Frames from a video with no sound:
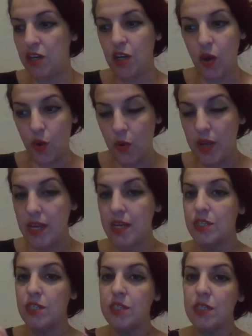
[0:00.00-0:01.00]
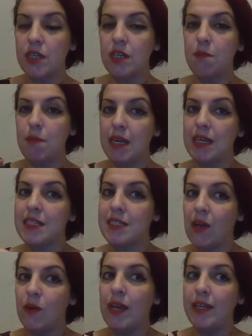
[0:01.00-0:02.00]
No, she's going to make it
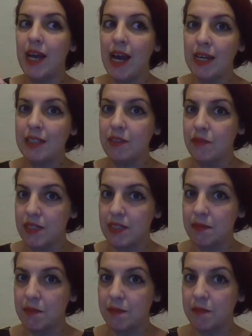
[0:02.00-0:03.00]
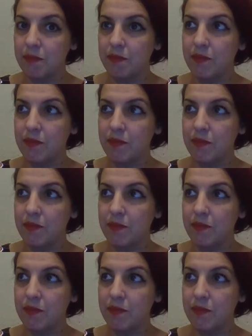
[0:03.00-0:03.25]
sound like activism.